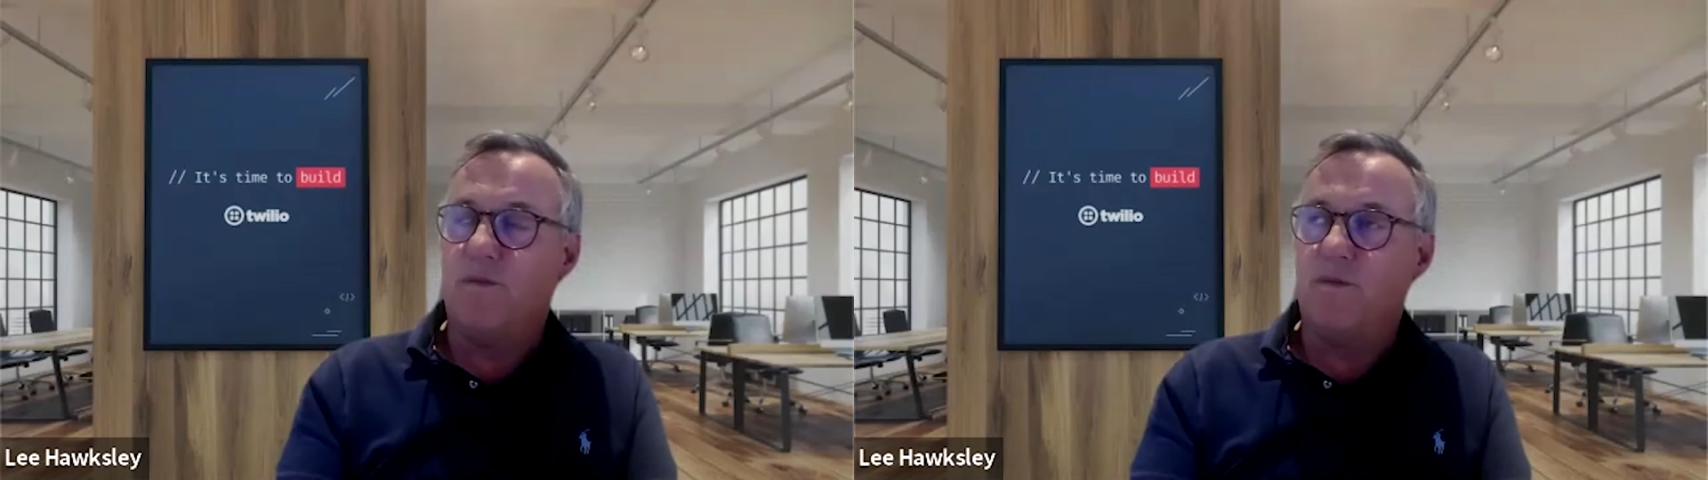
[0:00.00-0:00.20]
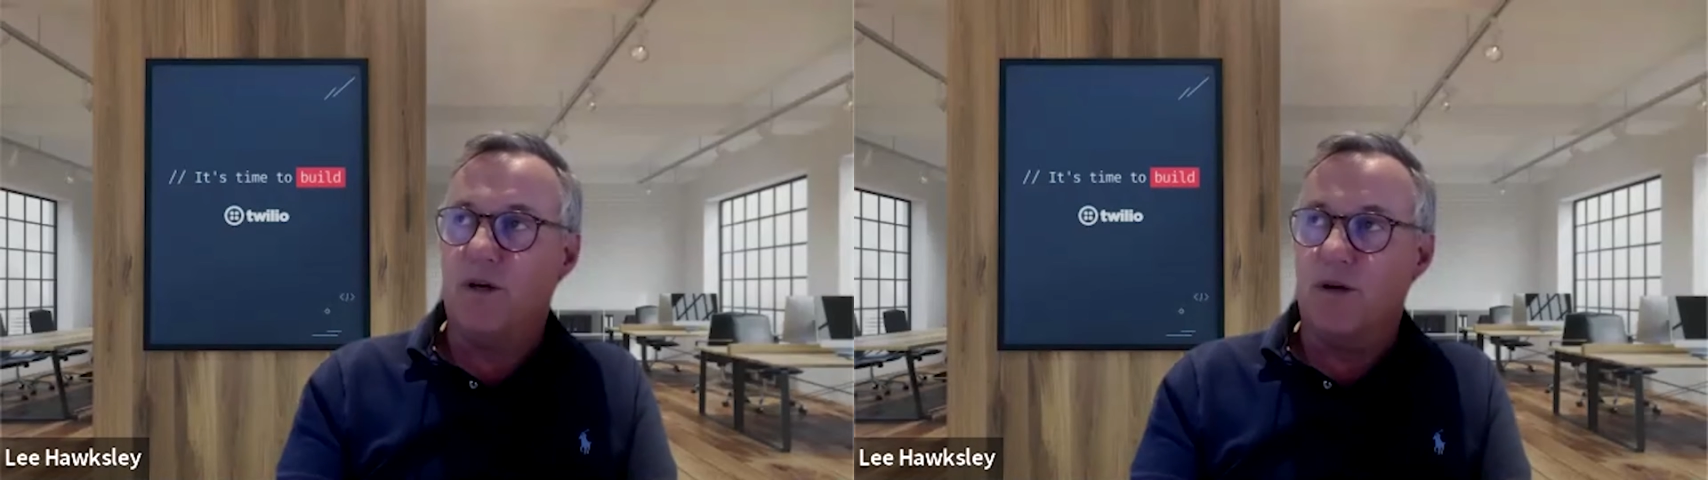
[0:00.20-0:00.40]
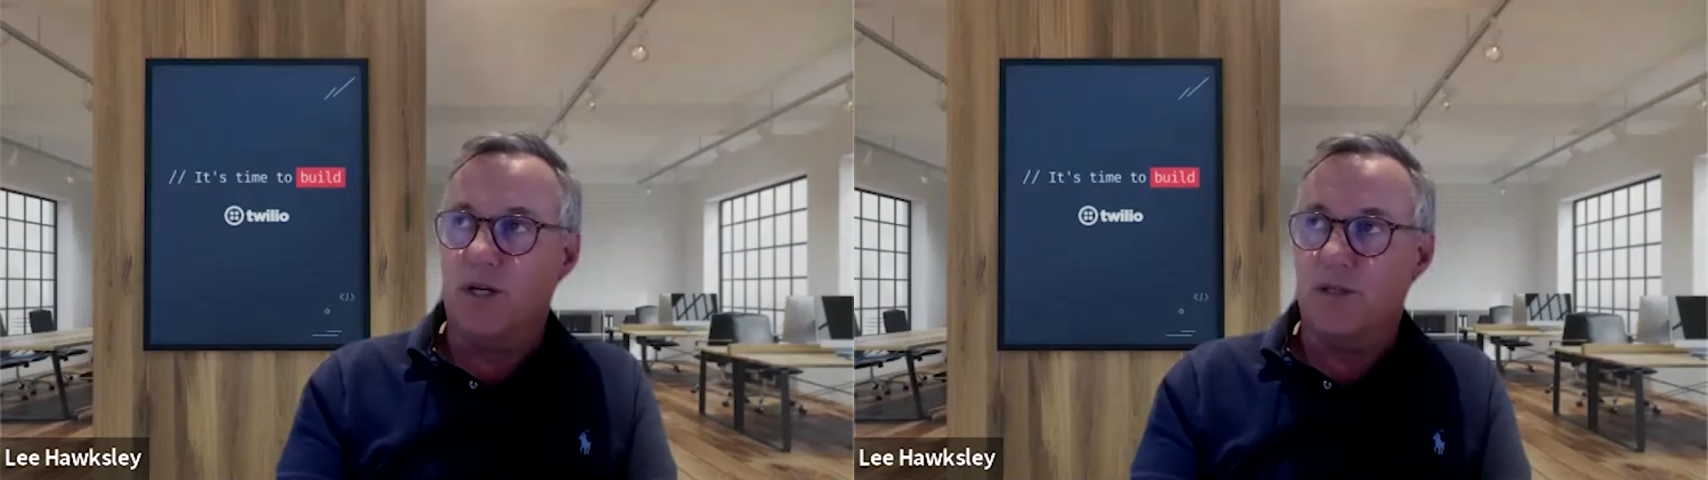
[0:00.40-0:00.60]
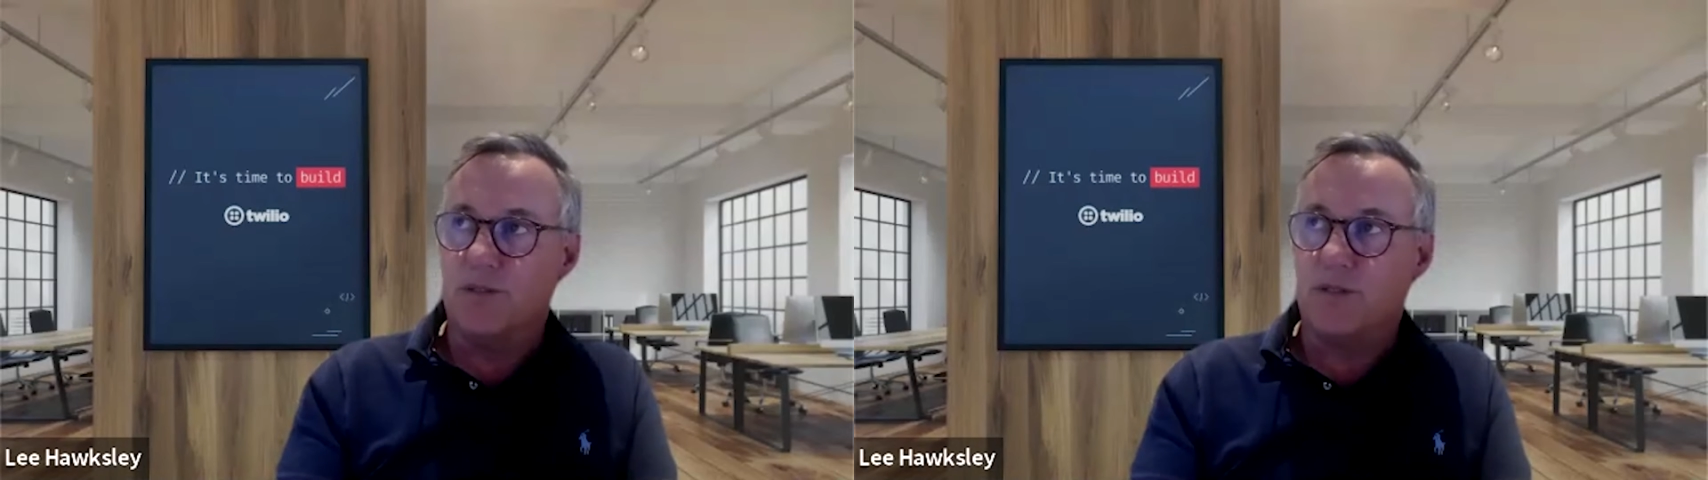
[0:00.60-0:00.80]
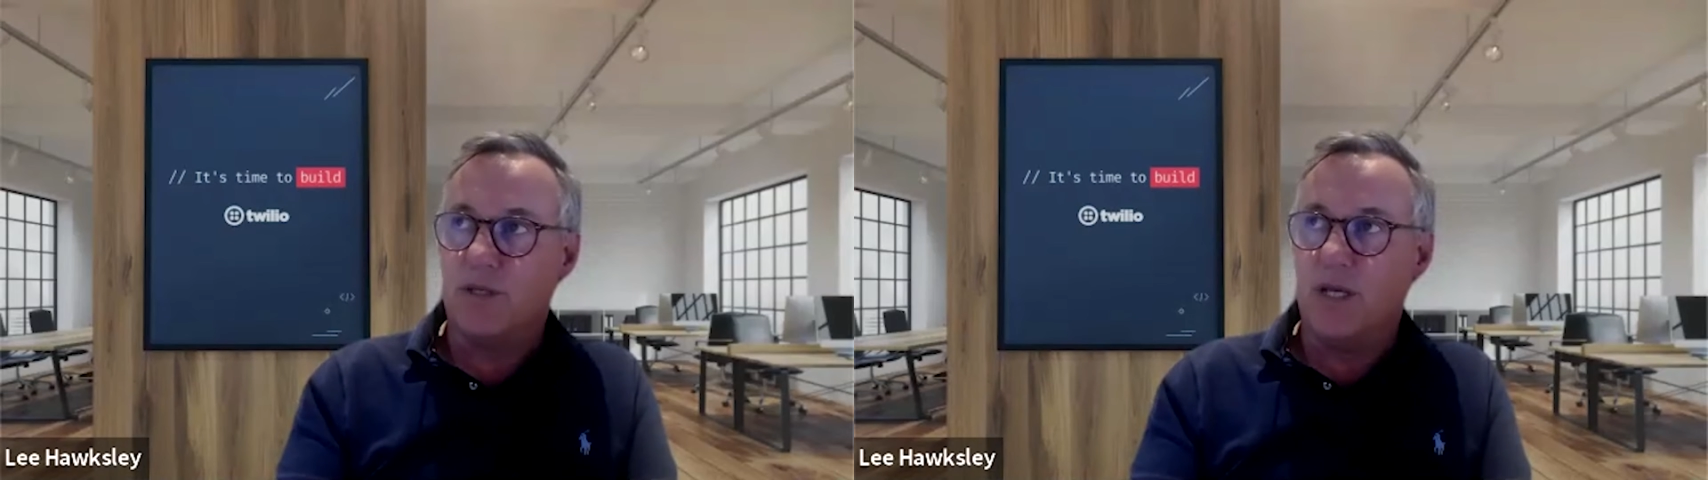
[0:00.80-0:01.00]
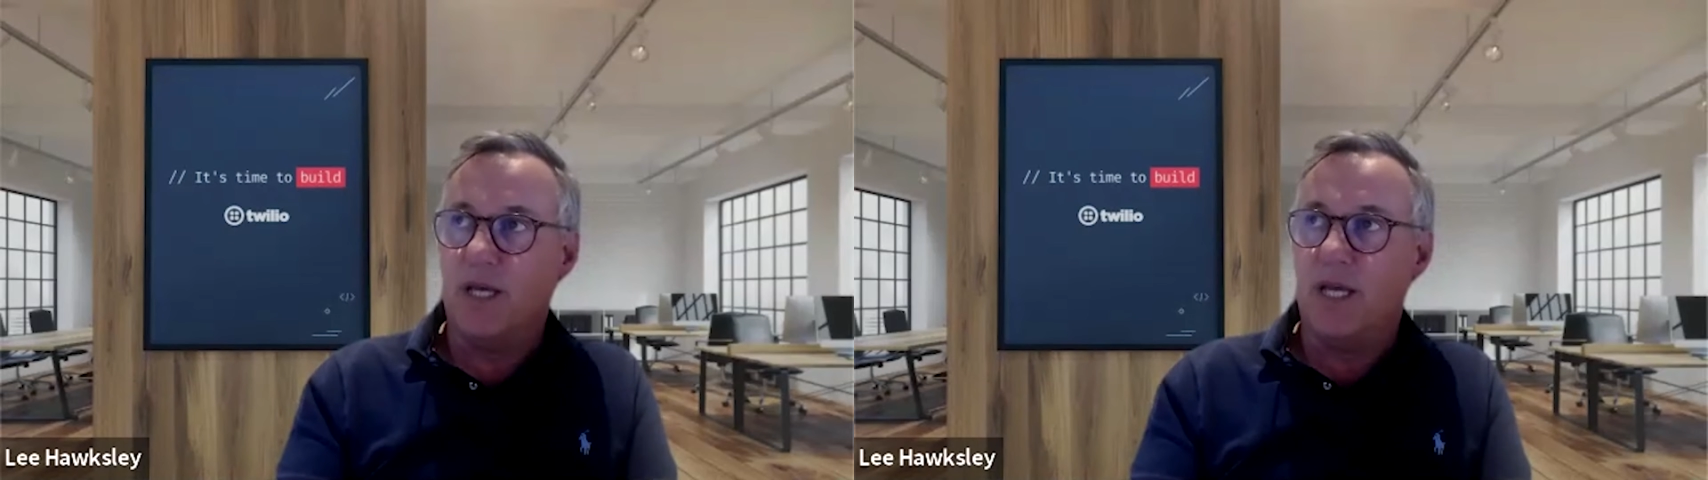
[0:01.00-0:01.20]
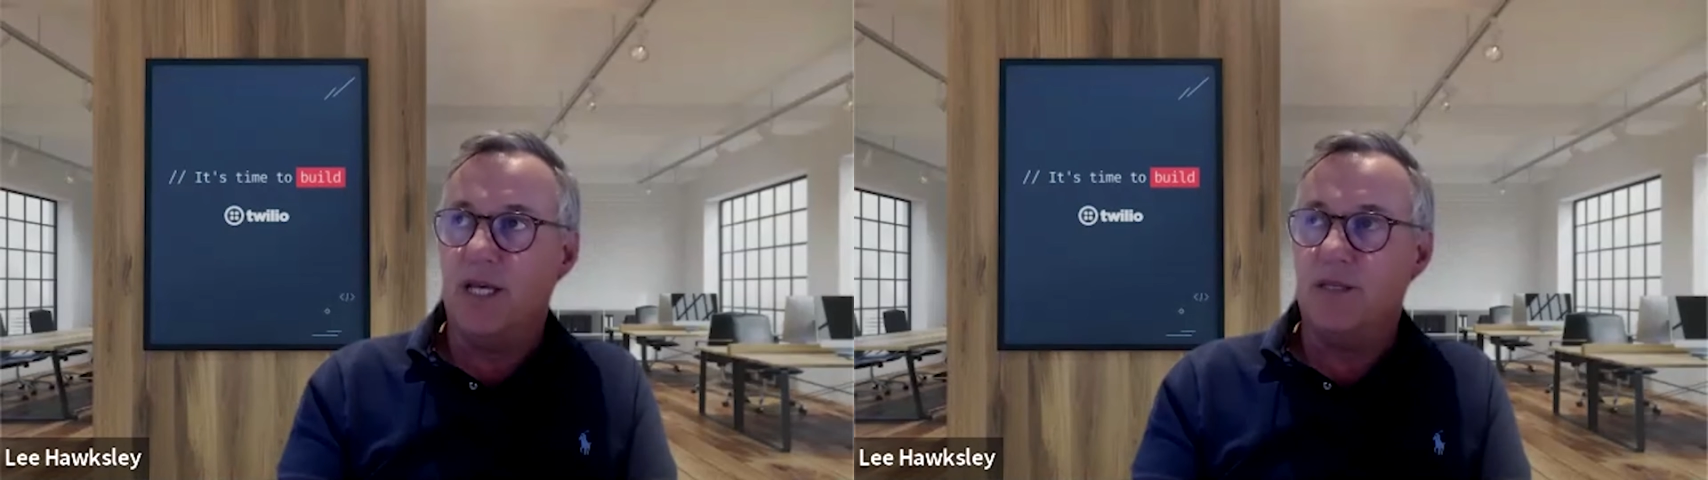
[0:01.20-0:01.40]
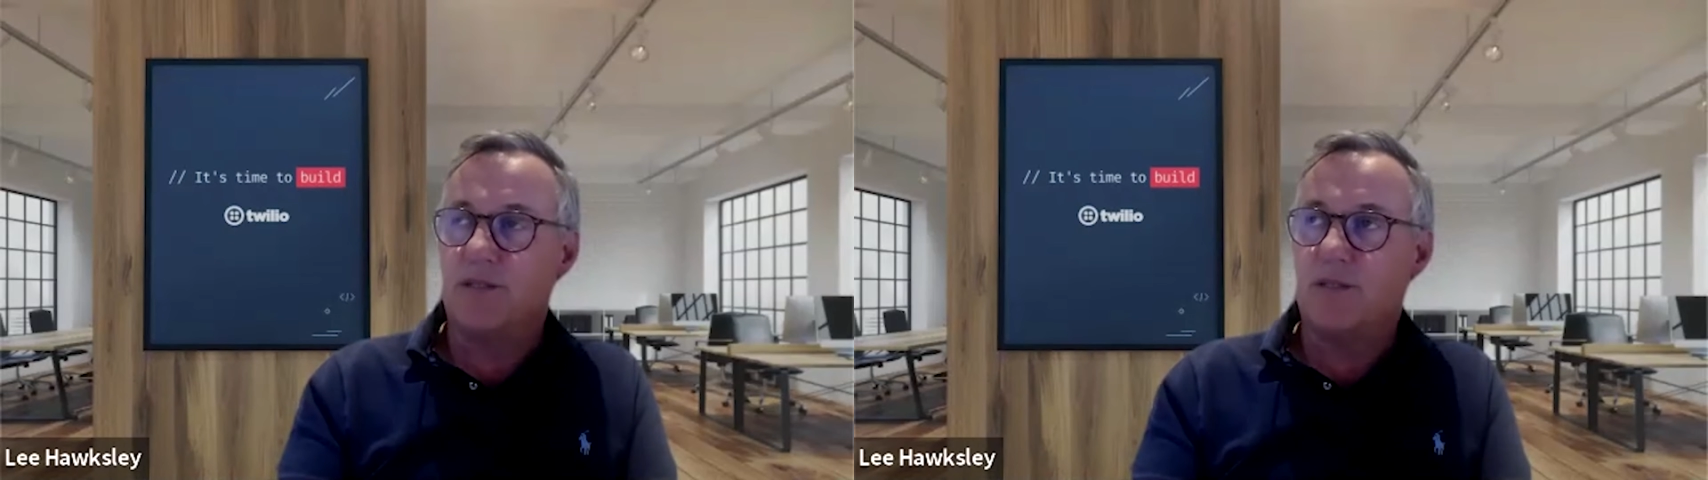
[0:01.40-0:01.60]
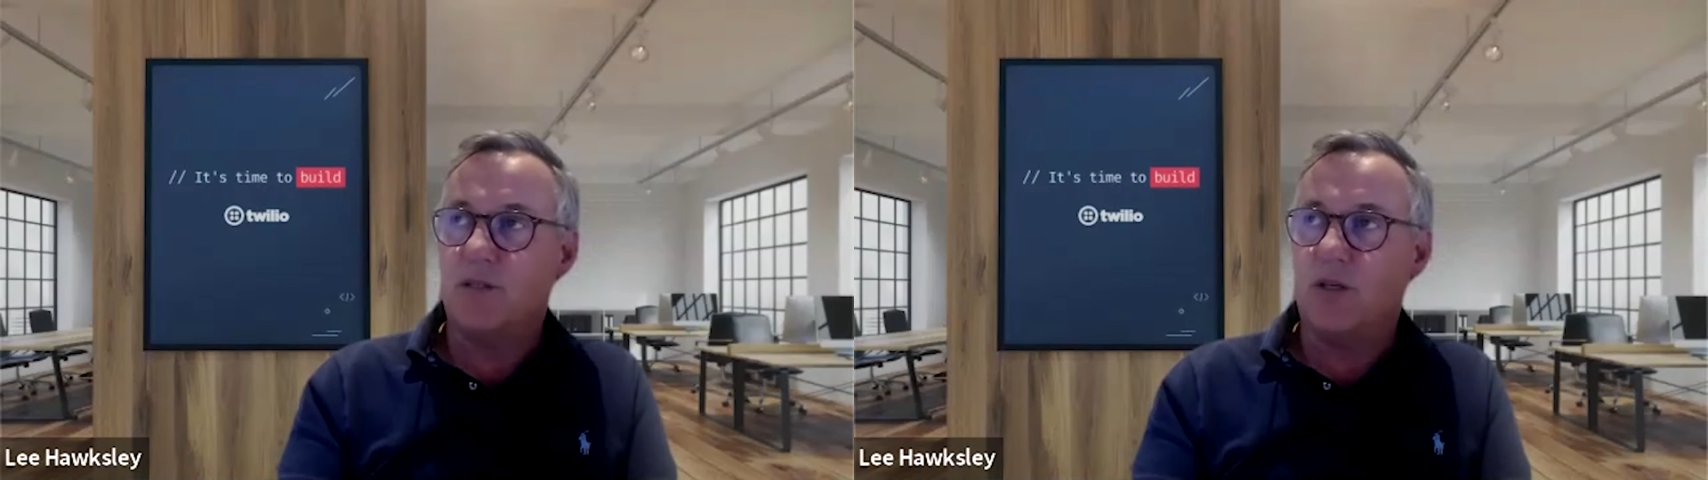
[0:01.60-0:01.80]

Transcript: for us is,